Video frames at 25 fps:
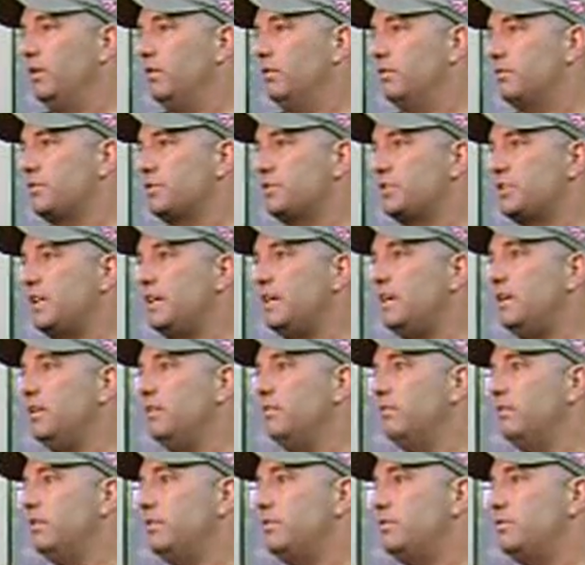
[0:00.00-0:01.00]
There's a
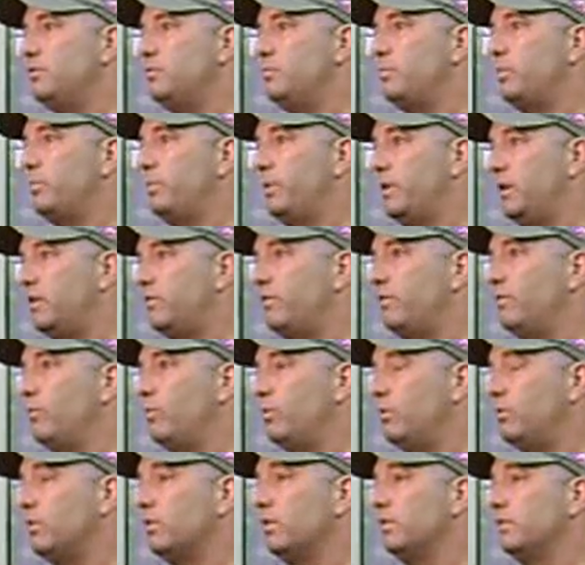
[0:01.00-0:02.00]
saying that you prepare for
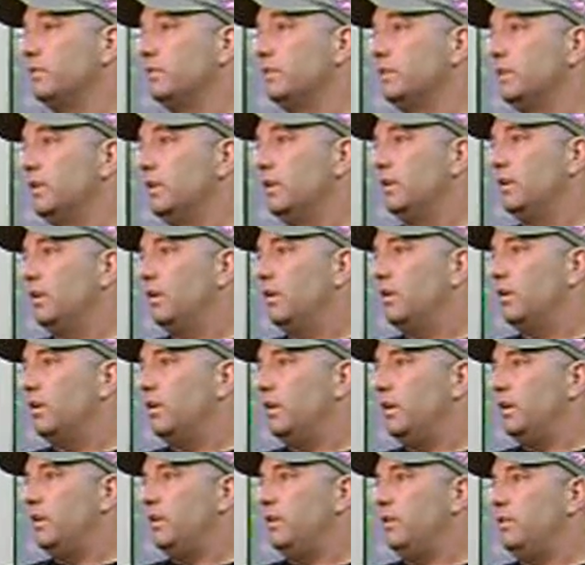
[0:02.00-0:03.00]
war,
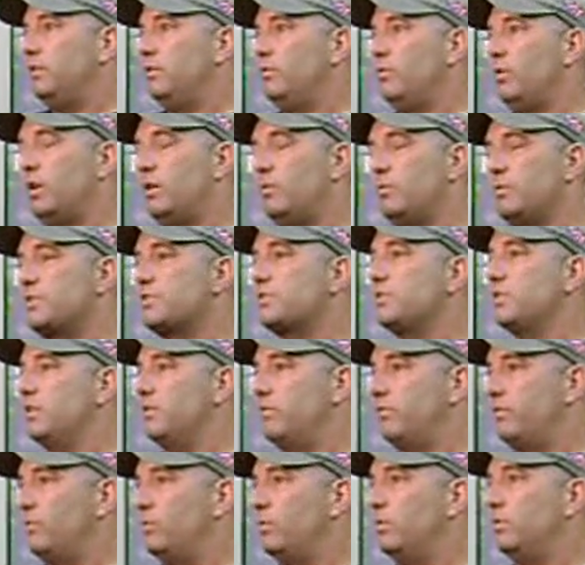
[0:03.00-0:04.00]
and you always
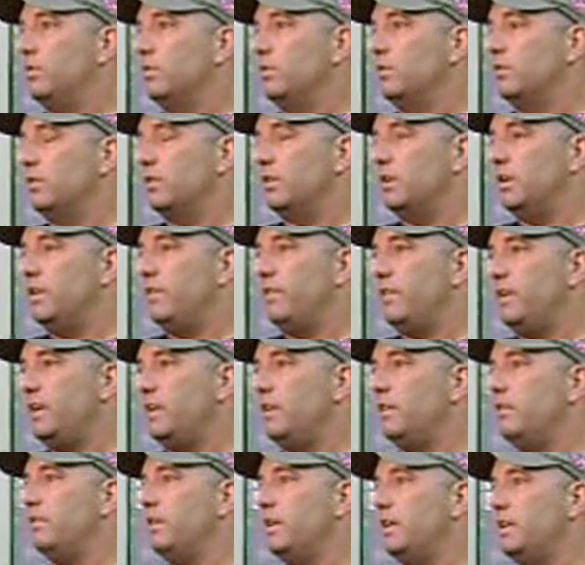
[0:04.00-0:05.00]
think for war. And
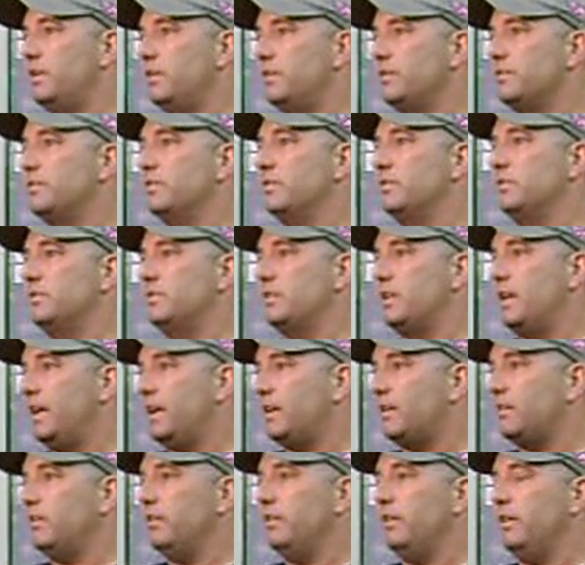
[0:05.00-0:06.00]
that is
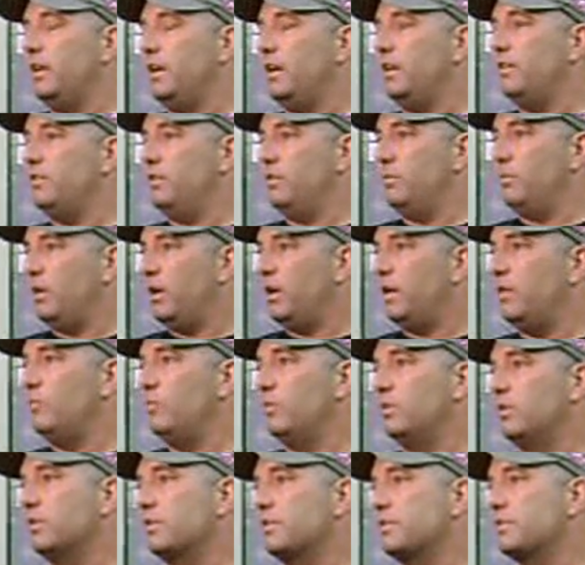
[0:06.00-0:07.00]
exactly how your mind
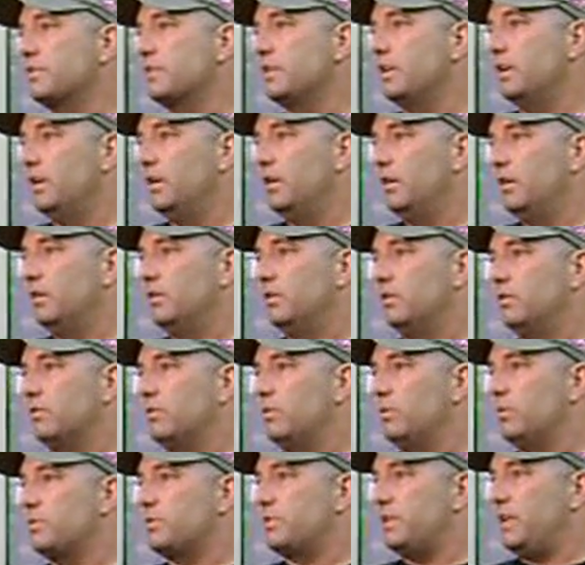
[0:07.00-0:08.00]
works.
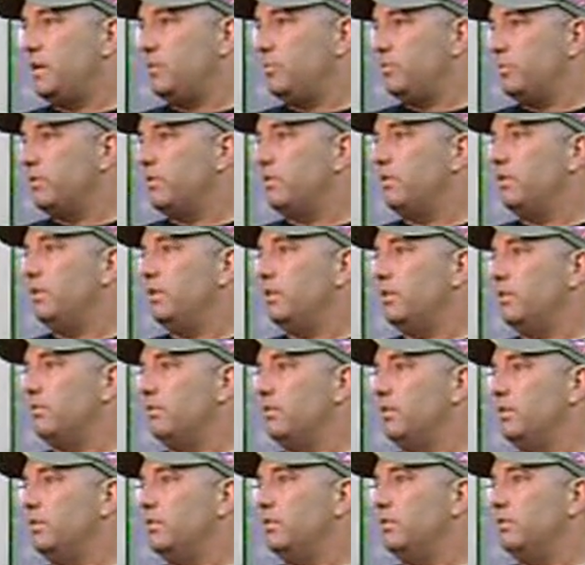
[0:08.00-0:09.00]
Of course, I would think
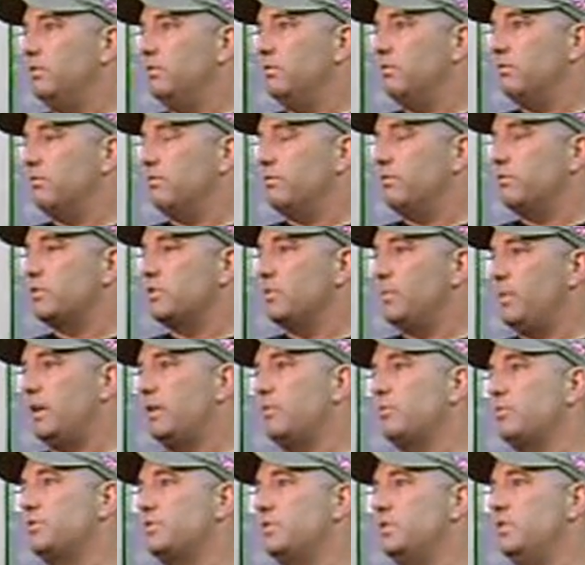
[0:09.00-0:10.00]
that
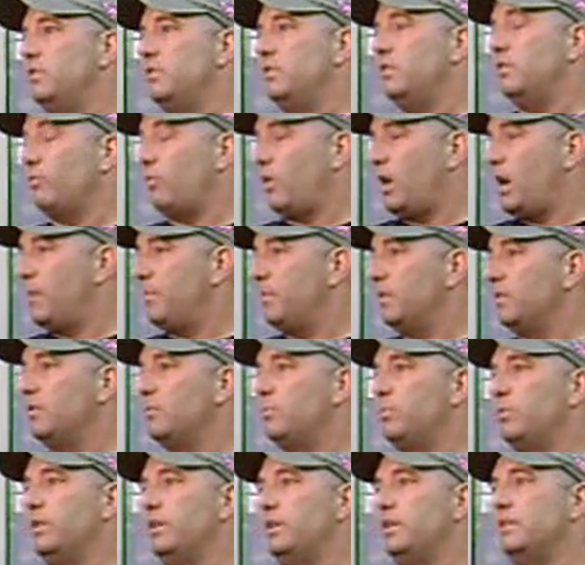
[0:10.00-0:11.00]
somebody was in there robbing the
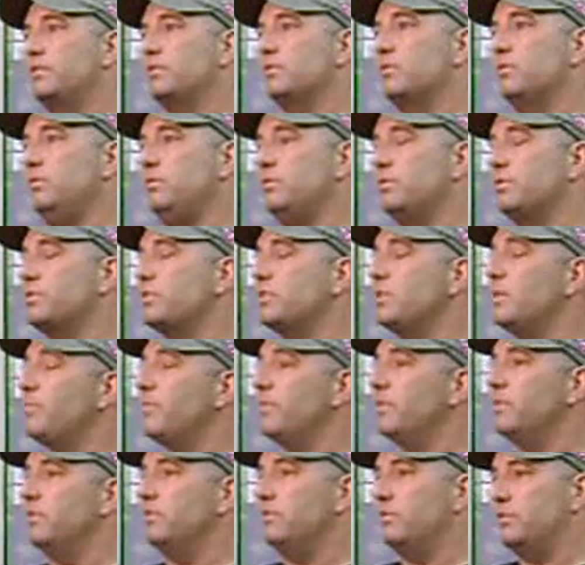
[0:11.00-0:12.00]
place or
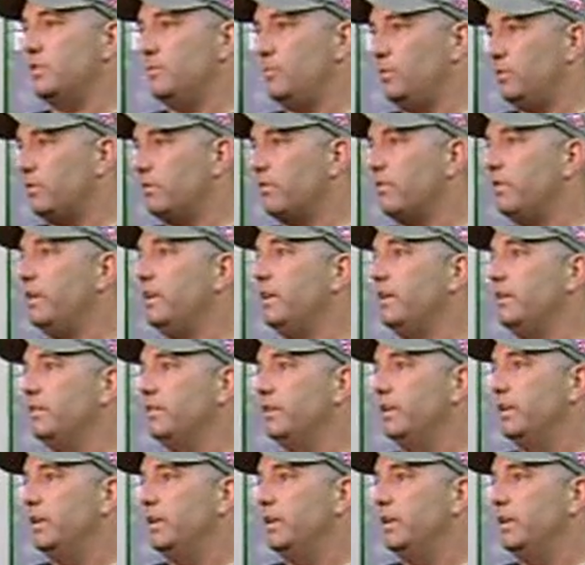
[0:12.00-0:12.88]
something similar to that.